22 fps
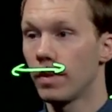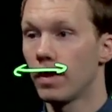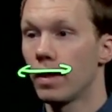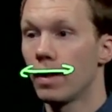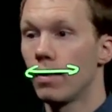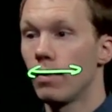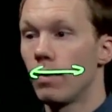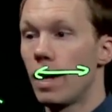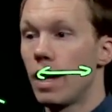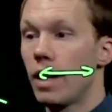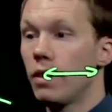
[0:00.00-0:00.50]

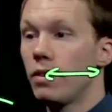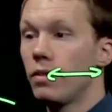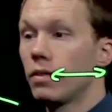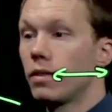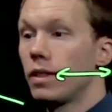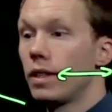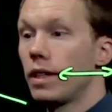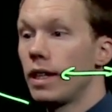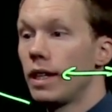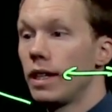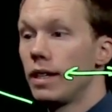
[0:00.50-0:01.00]
Well,
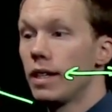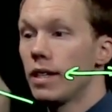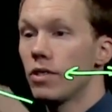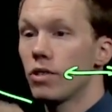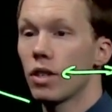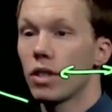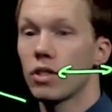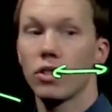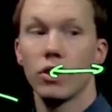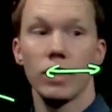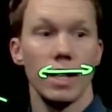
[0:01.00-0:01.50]
in this
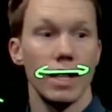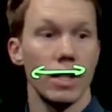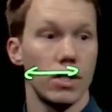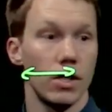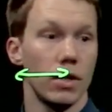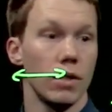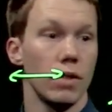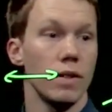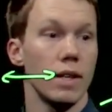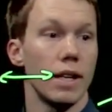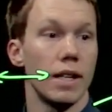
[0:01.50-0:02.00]
structure they
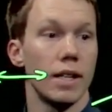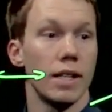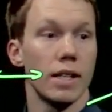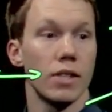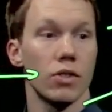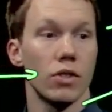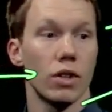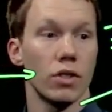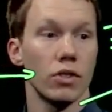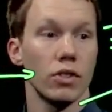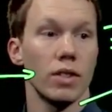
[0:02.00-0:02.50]
do, in this
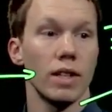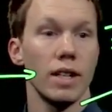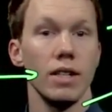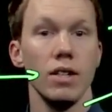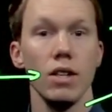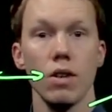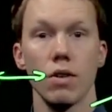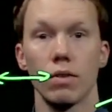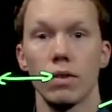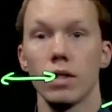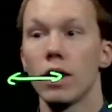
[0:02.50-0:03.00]
structure they
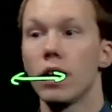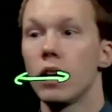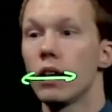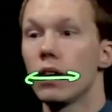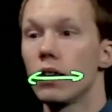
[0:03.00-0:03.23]
don't.